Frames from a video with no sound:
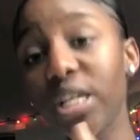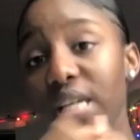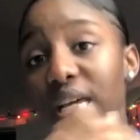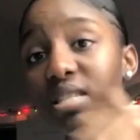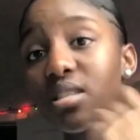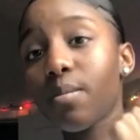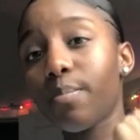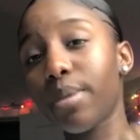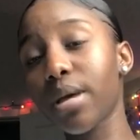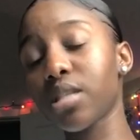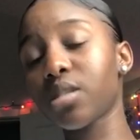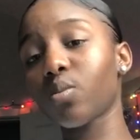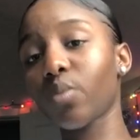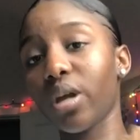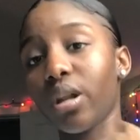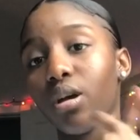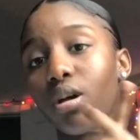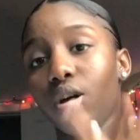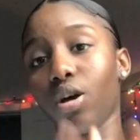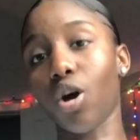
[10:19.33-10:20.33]
That's the best
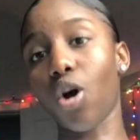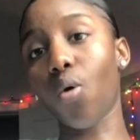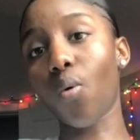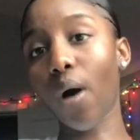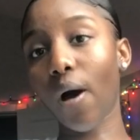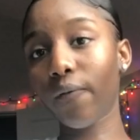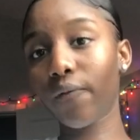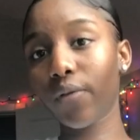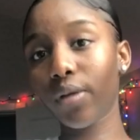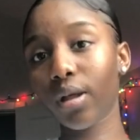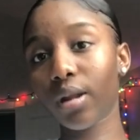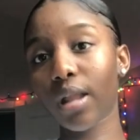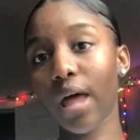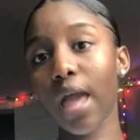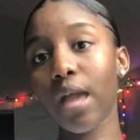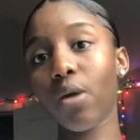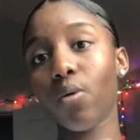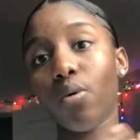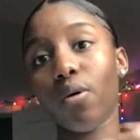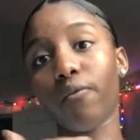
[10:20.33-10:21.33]
way to go, I feel
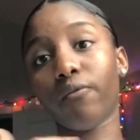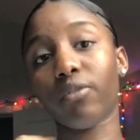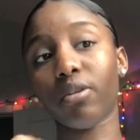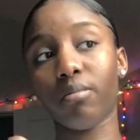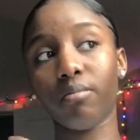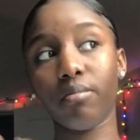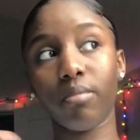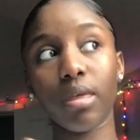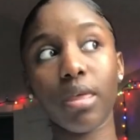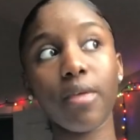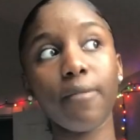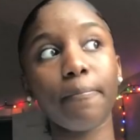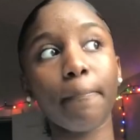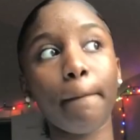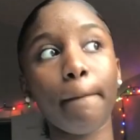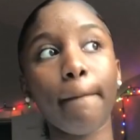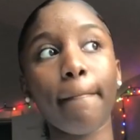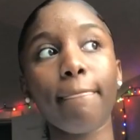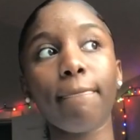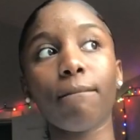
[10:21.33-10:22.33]
like, well, for me.
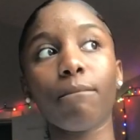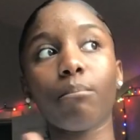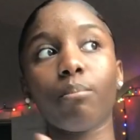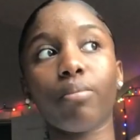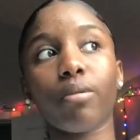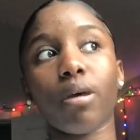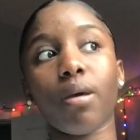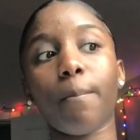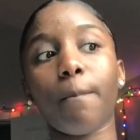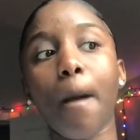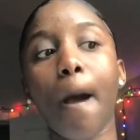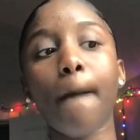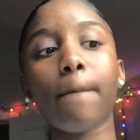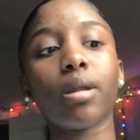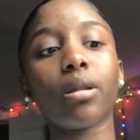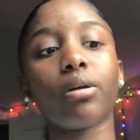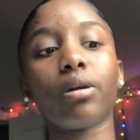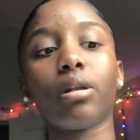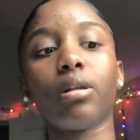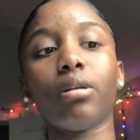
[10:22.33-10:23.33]
But
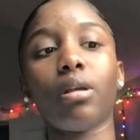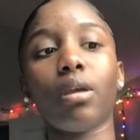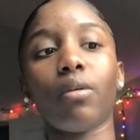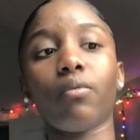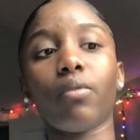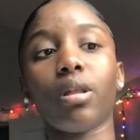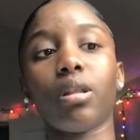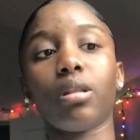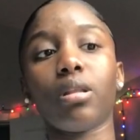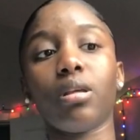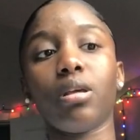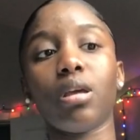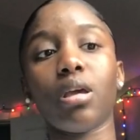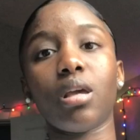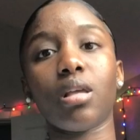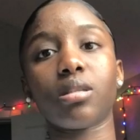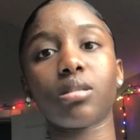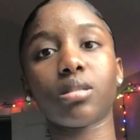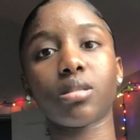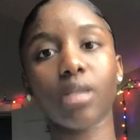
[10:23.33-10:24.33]
popularity didn't really
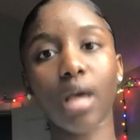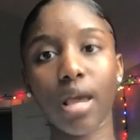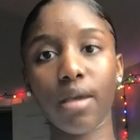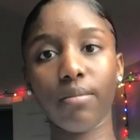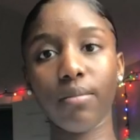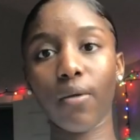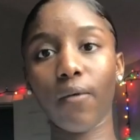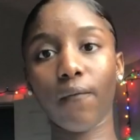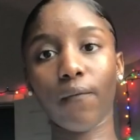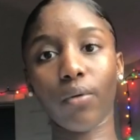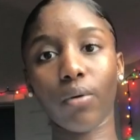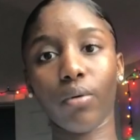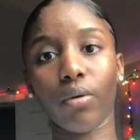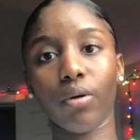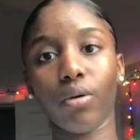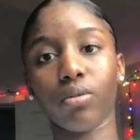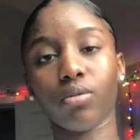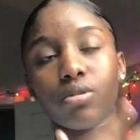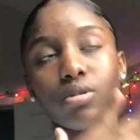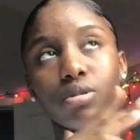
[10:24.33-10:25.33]
excite me for
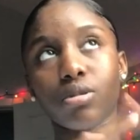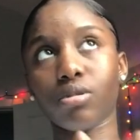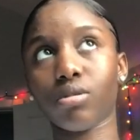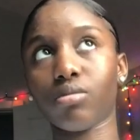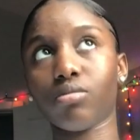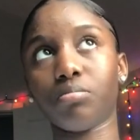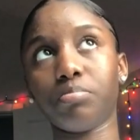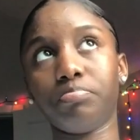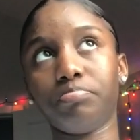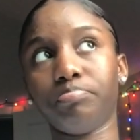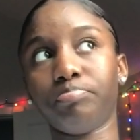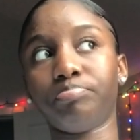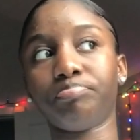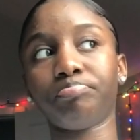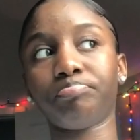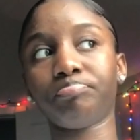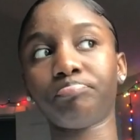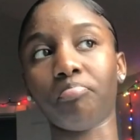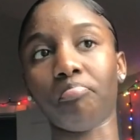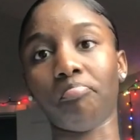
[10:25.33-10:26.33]
real, so
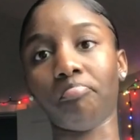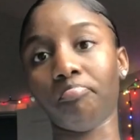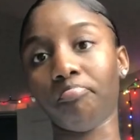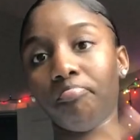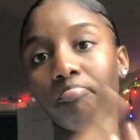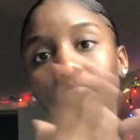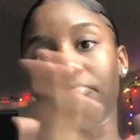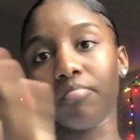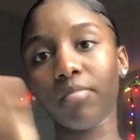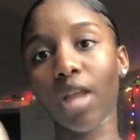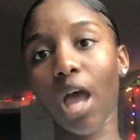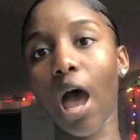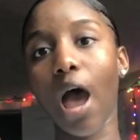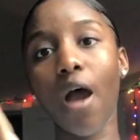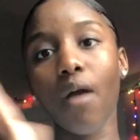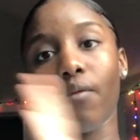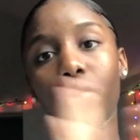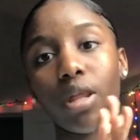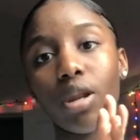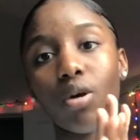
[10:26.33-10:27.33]
I
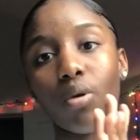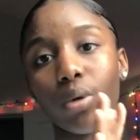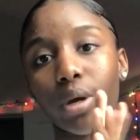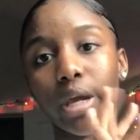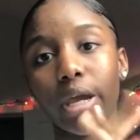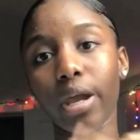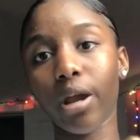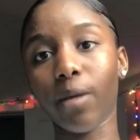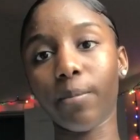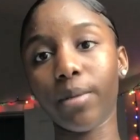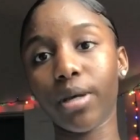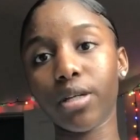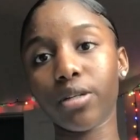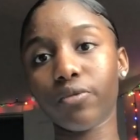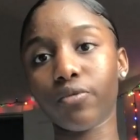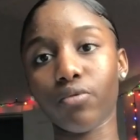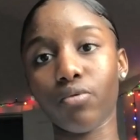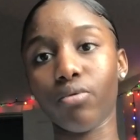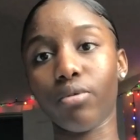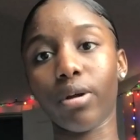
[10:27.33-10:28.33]
really don't care much
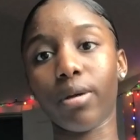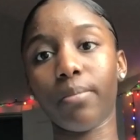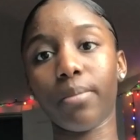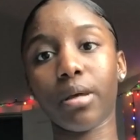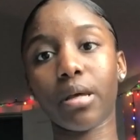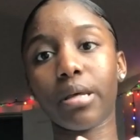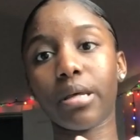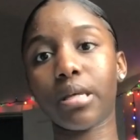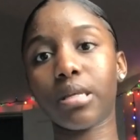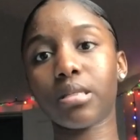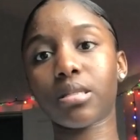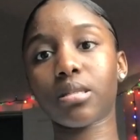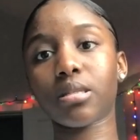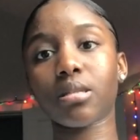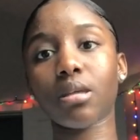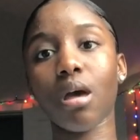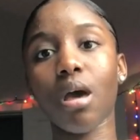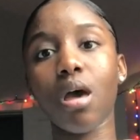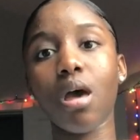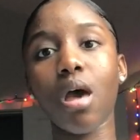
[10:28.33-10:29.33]
for it because
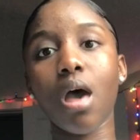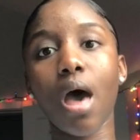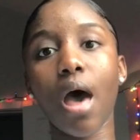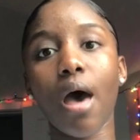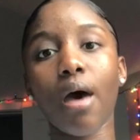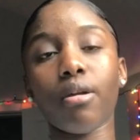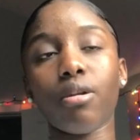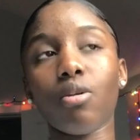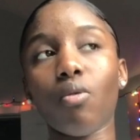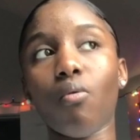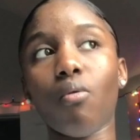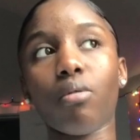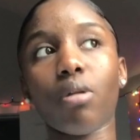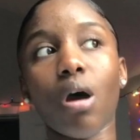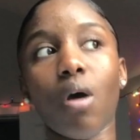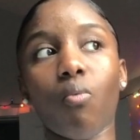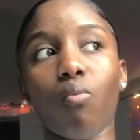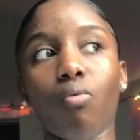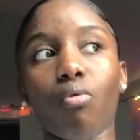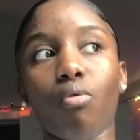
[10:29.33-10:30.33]
I know what
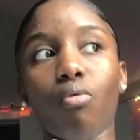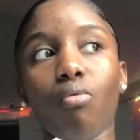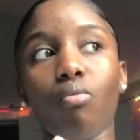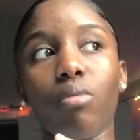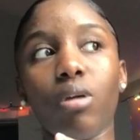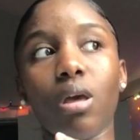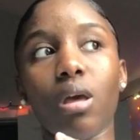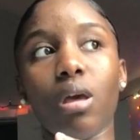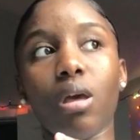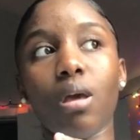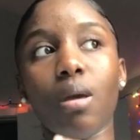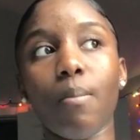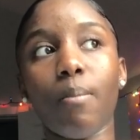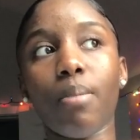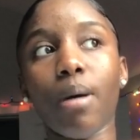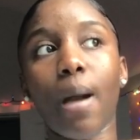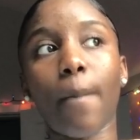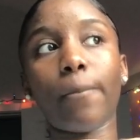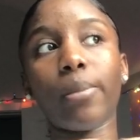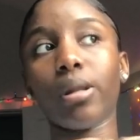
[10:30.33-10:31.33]
I want and
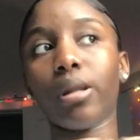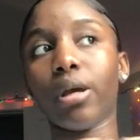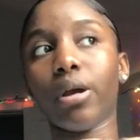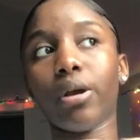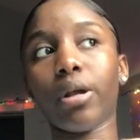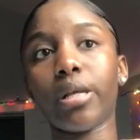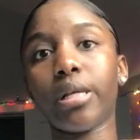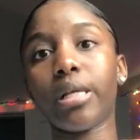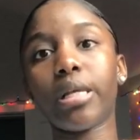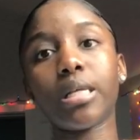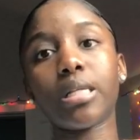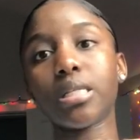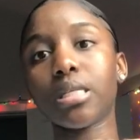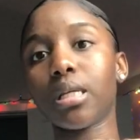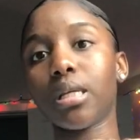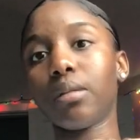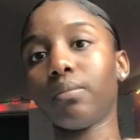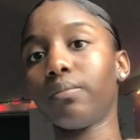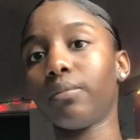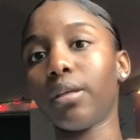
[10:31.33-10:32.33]
popularity
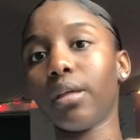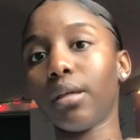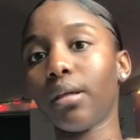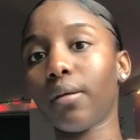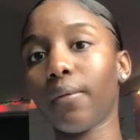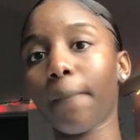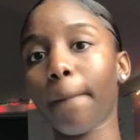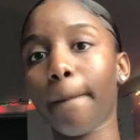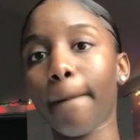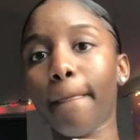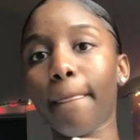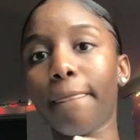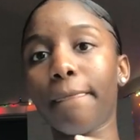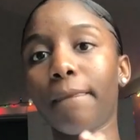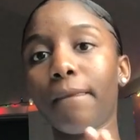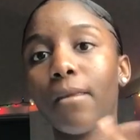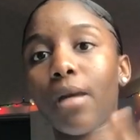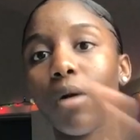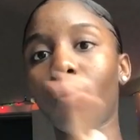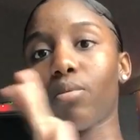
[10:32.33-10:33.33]
isn't it.
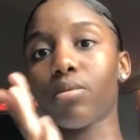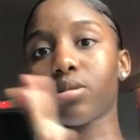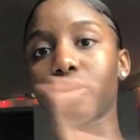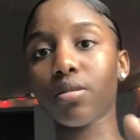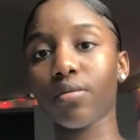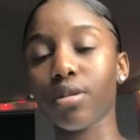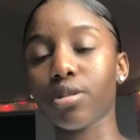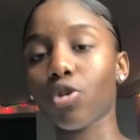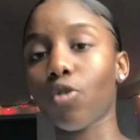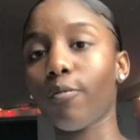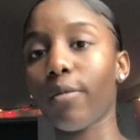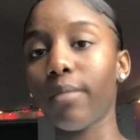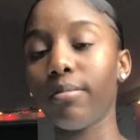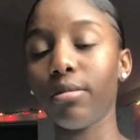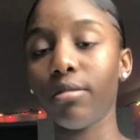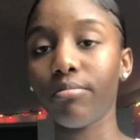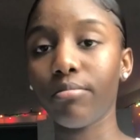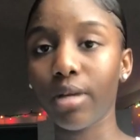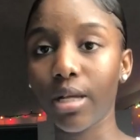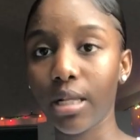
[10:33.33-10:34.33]
I want stuff that's gonna make
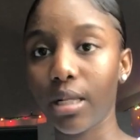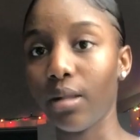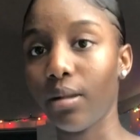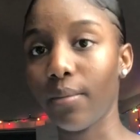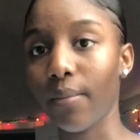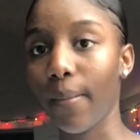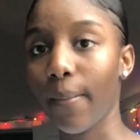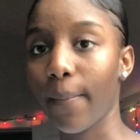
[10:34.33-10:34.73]
me money.